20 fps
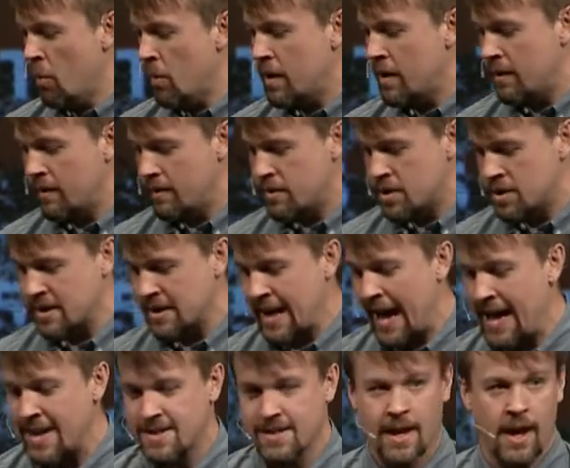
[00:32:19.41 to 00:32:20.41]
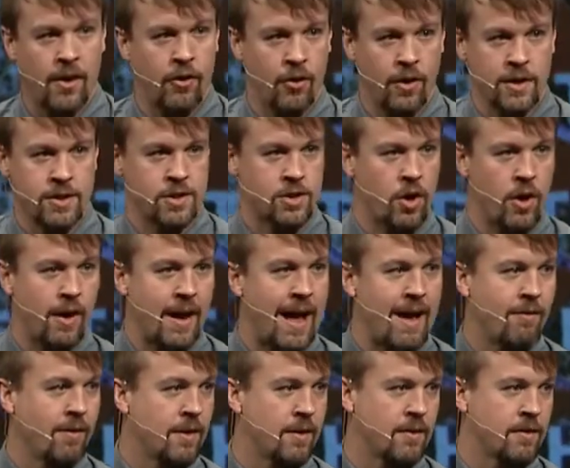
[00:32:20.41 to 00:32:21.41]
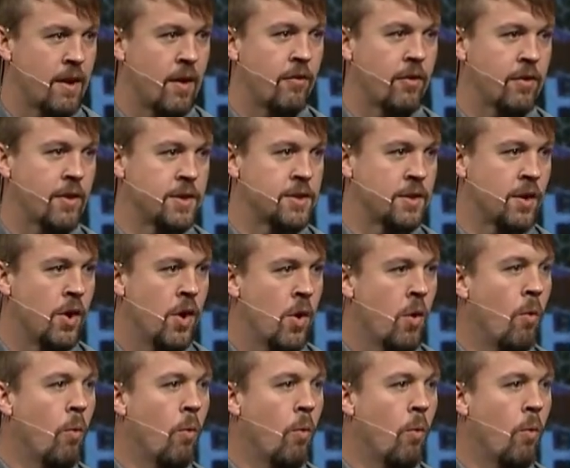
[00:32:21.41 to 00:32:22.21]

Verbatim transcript: one just got together and started having this conversation.